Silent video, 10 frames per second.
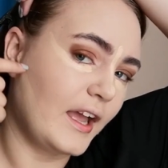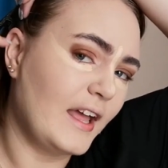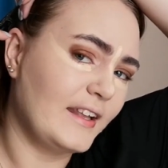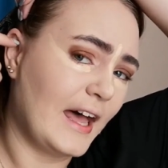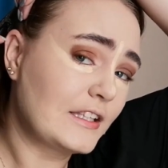
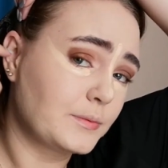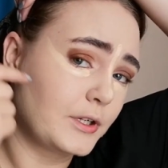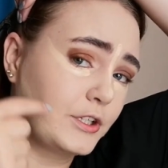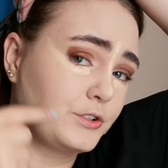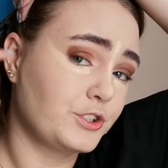and that's
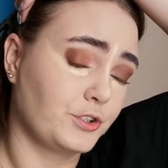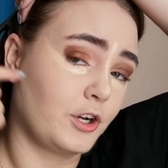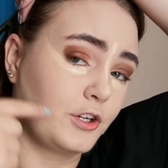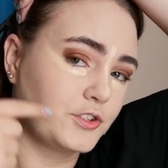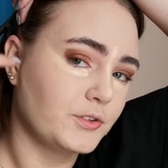where you should
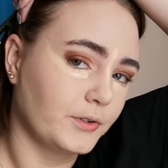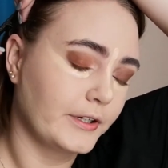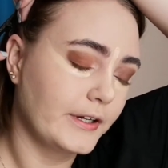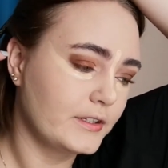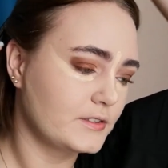
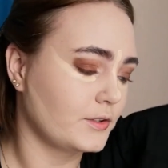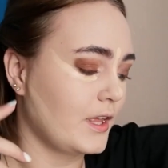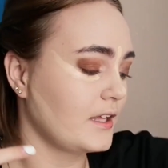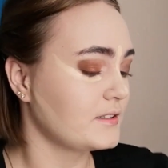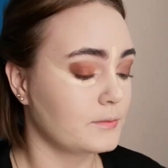contour. So
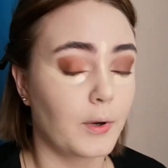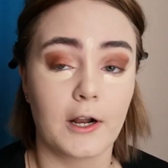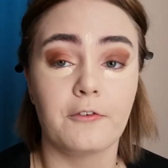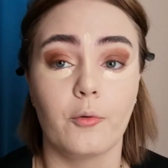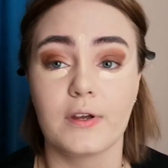that's what
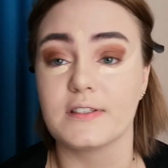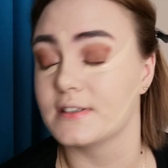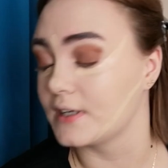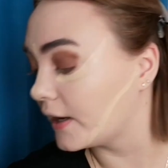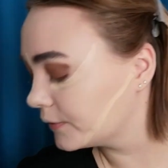I've always
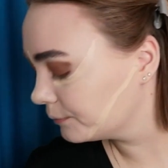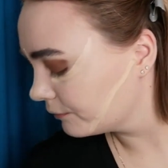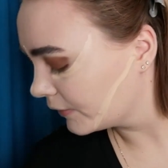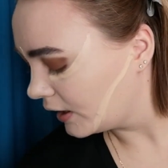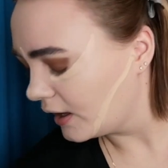done.
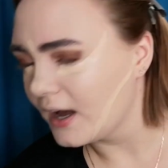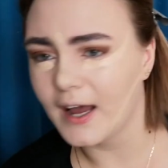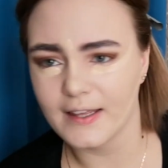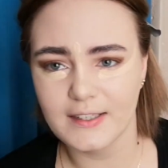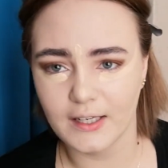
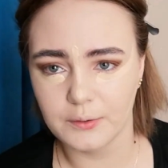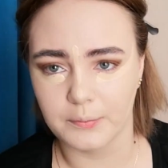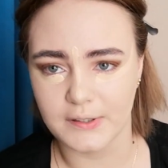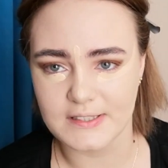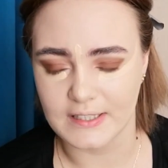I think it
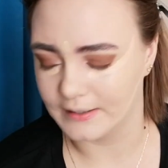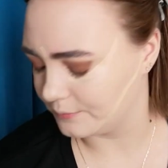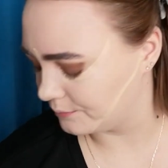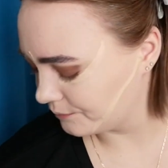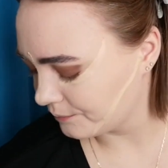was
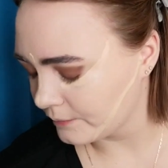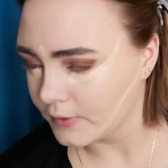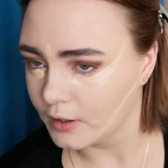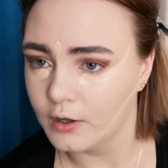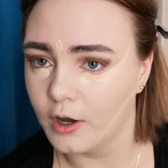him.
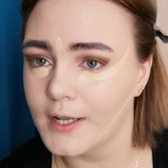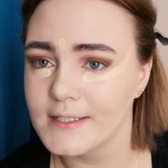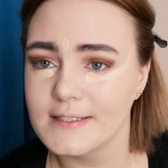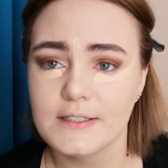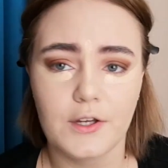
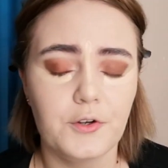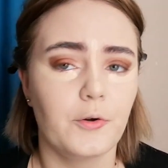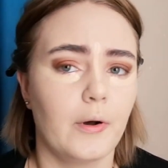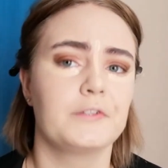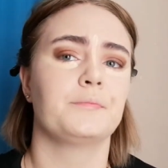Honestly, don't
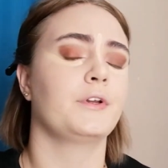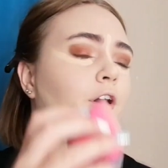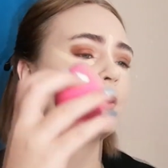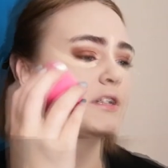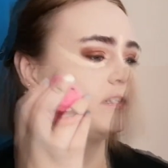quote me
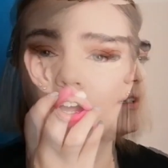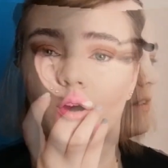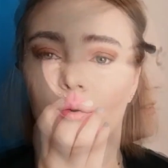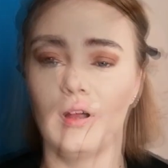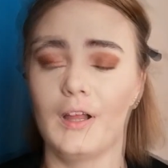on this.
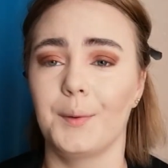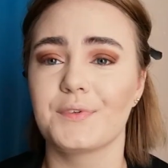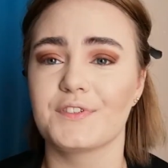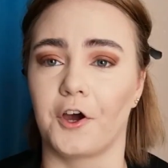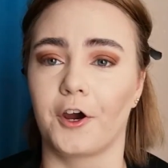Well,
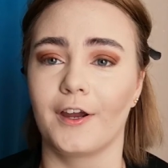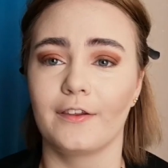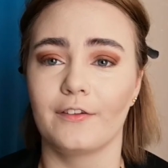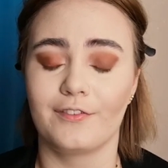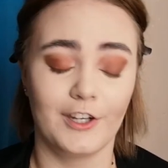I'm
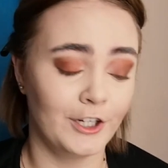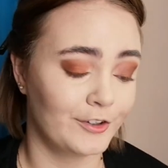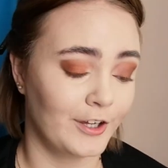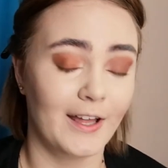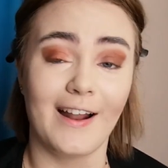sorry, the video
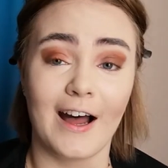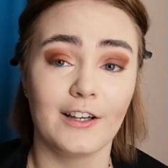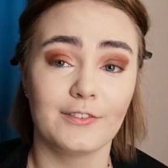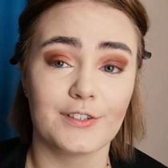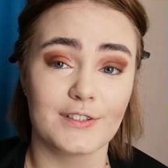cut
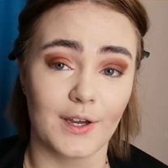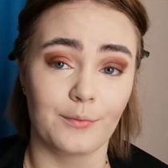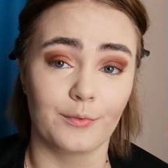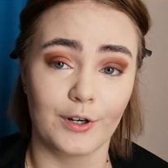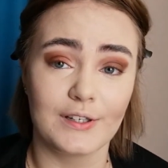out for
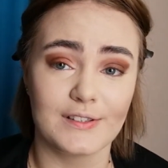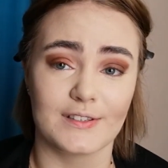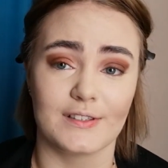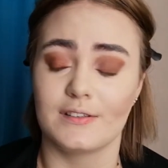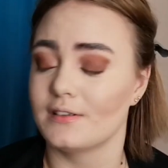some
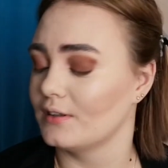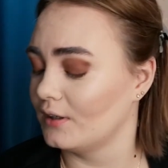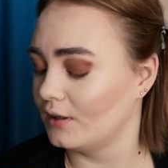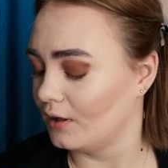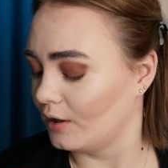reason,
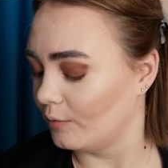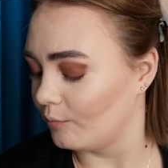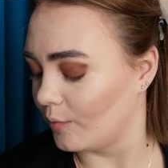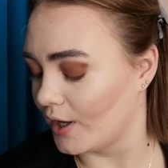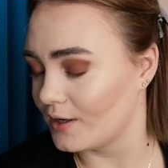
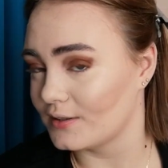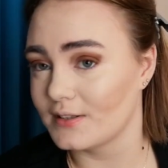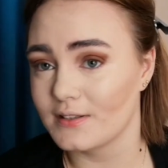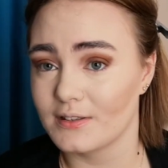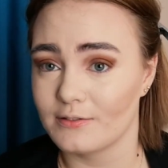
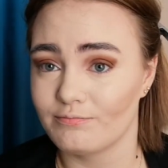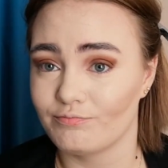but